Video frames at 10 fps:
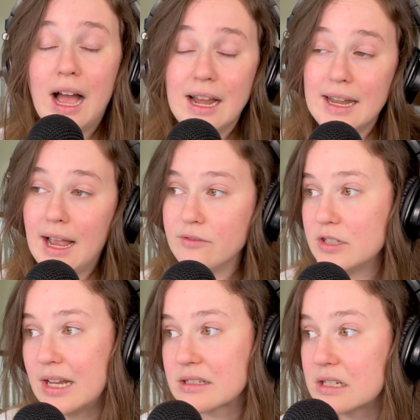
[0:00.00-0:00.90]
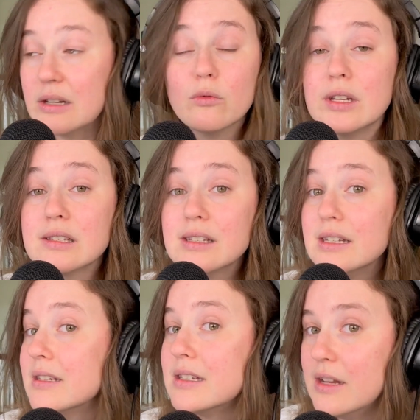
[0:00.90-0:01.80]
I haven't tested it recently
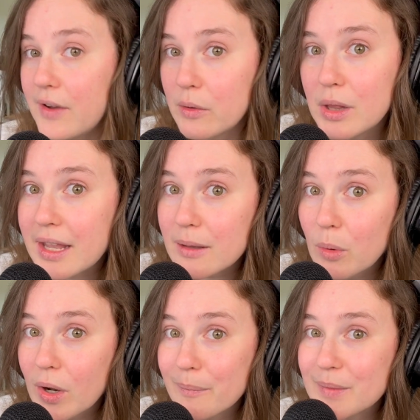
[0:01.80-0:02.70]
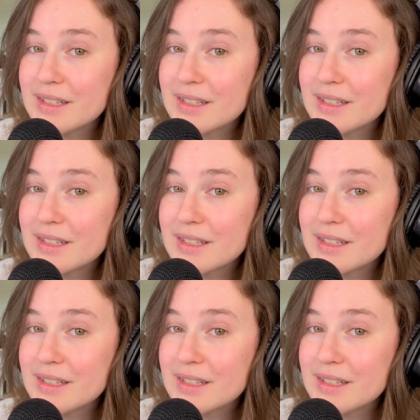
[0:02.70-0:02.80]
to see if I would like it more.